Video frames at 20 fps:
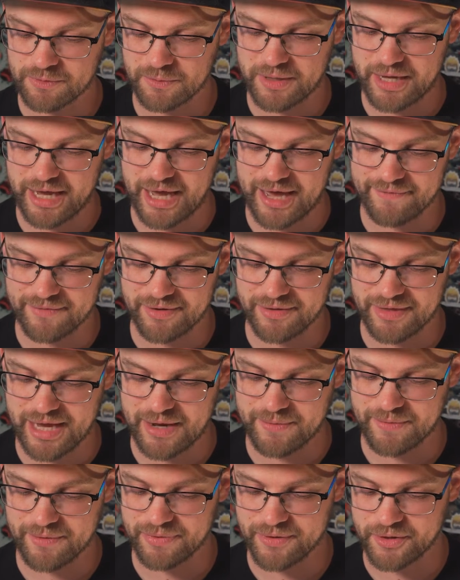what we have on
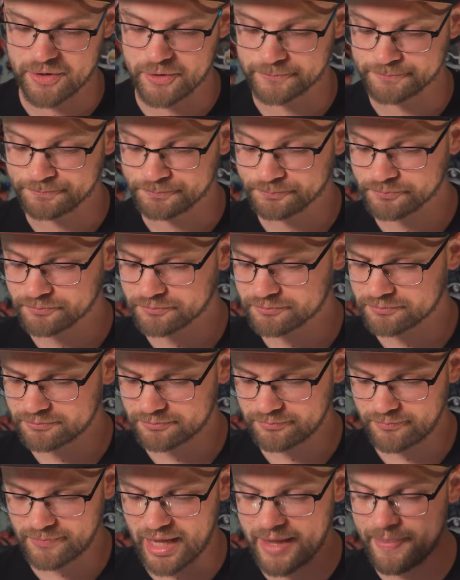that one, though.
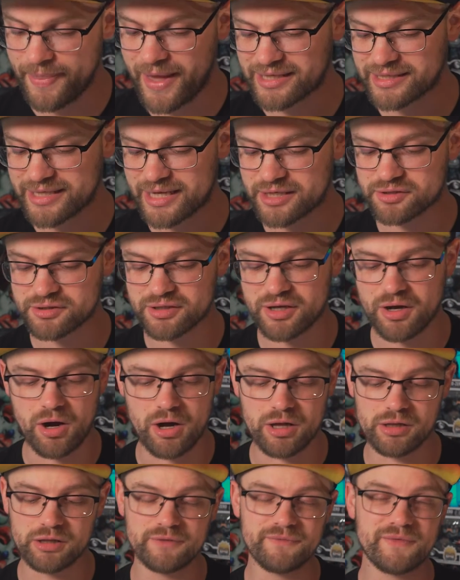And that's actually
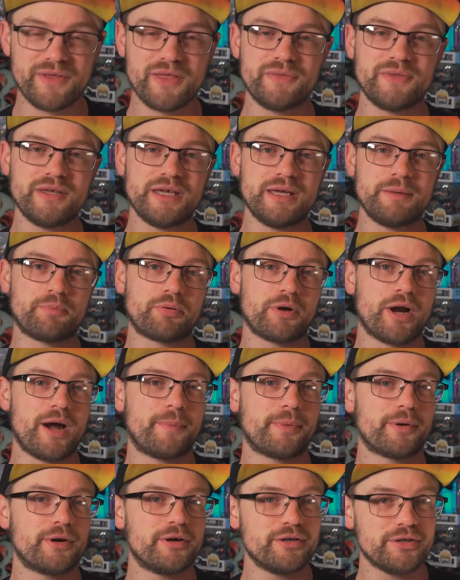all of the
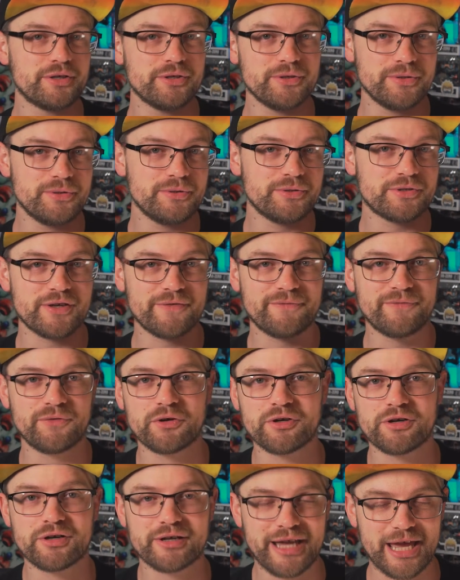proper news
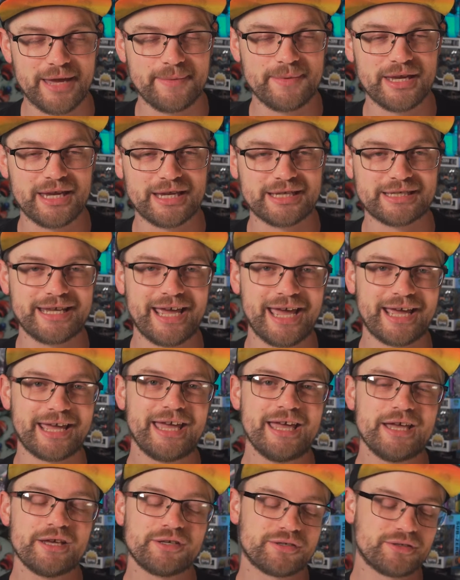for gaming and tech.
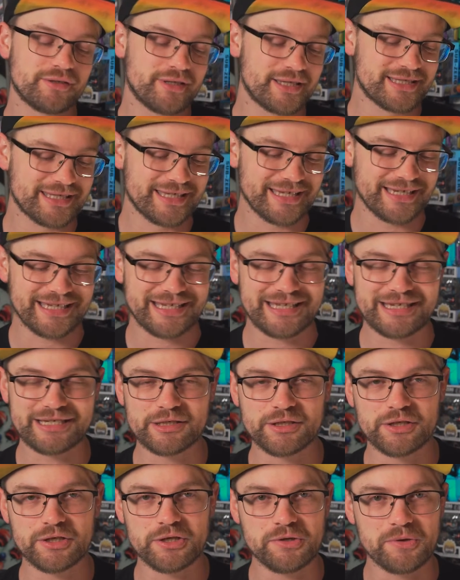So let's get
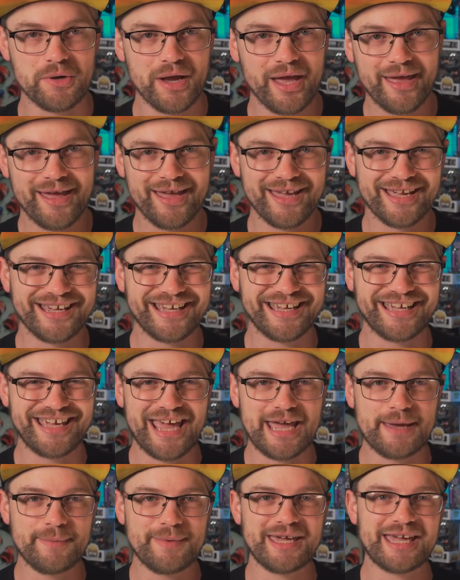into
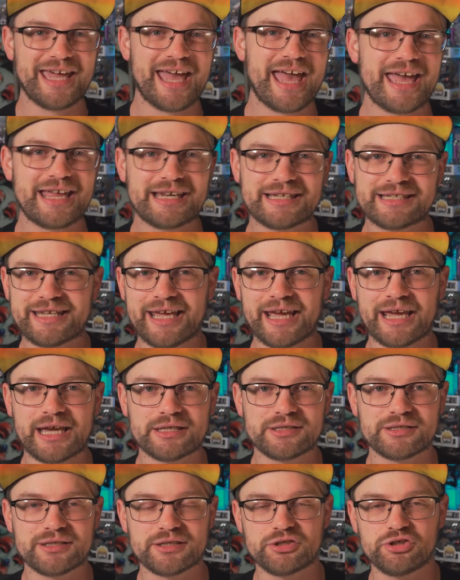gaming and
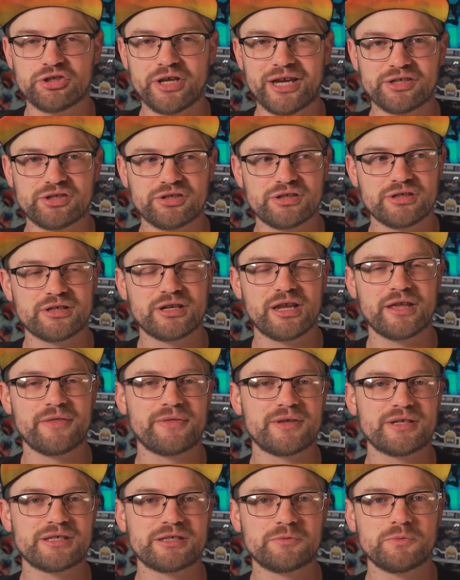tech suggestion.
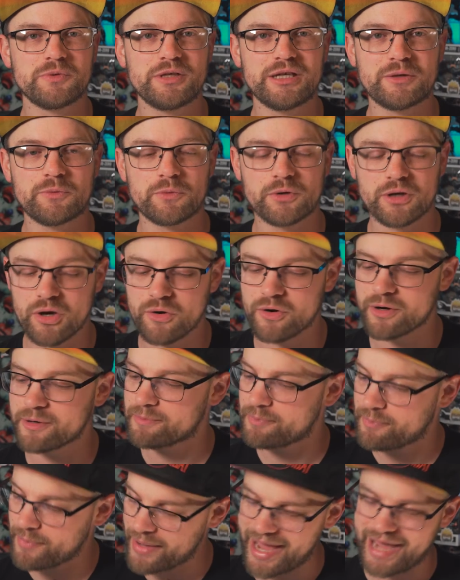This week, we're
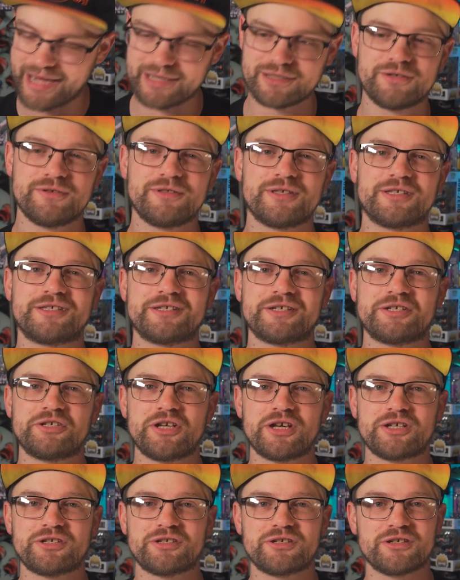going back to the
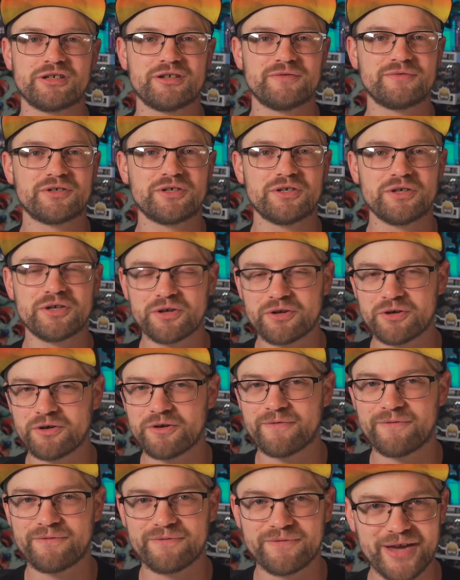suggestion of good
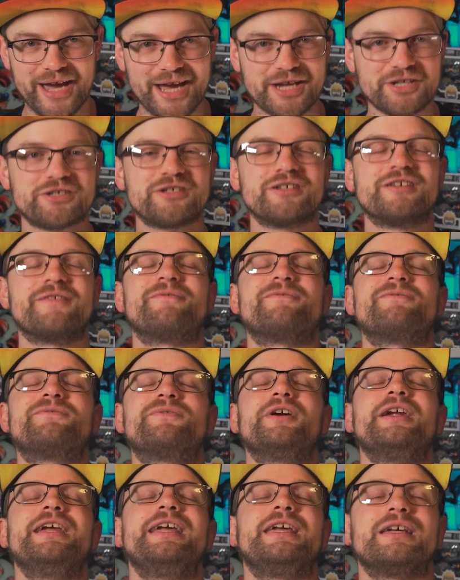old-fashioned
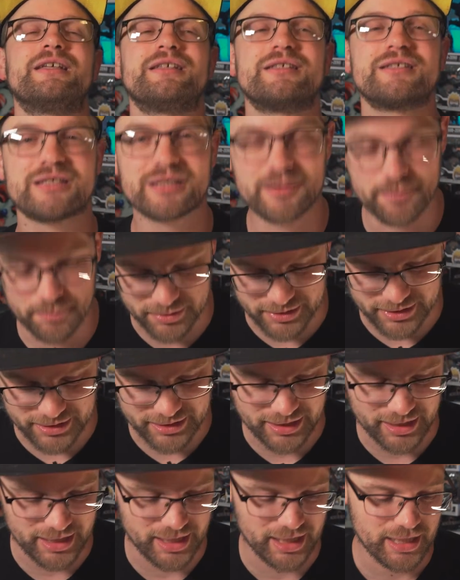freaking
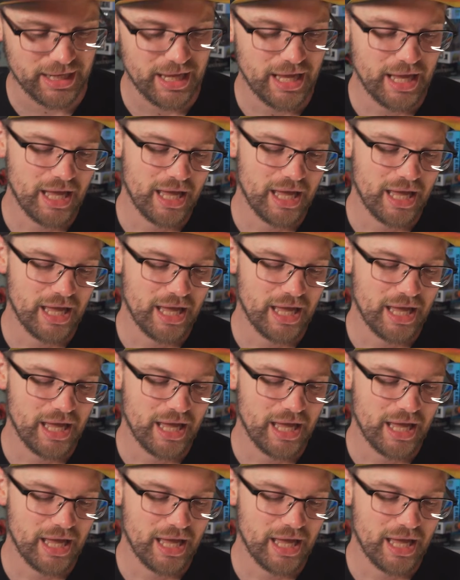Splitgate.